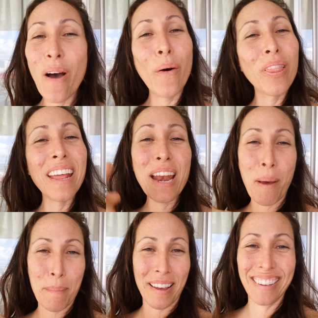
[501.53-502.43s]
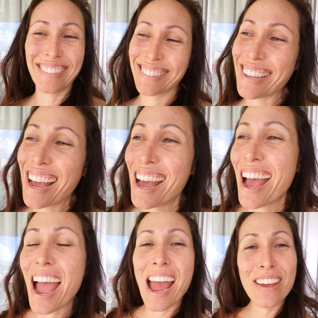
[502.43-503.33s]
Only a number.
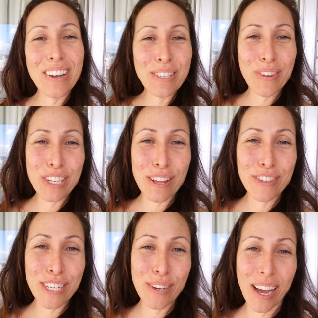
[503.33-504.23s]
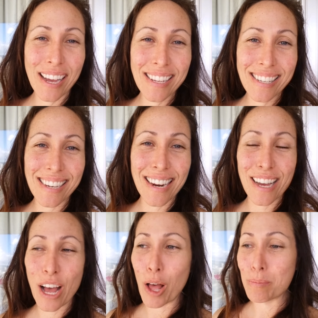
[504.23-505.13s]
Anyways, much love to you guys, and
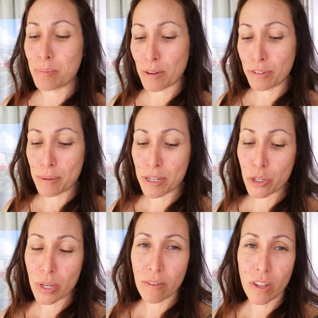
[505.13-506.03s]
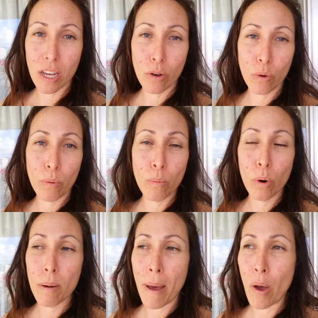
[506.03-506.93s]
I'll definitely be doing a video
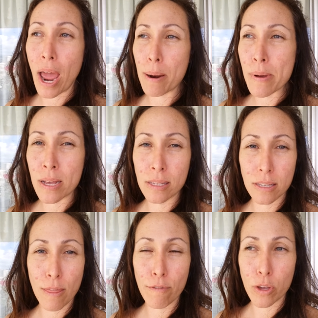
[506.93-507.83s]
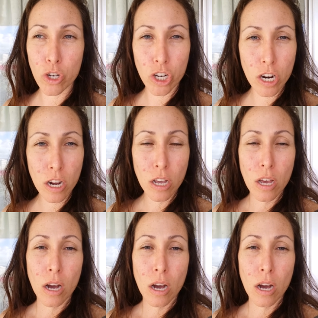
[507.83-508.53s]
more about enemas in the future.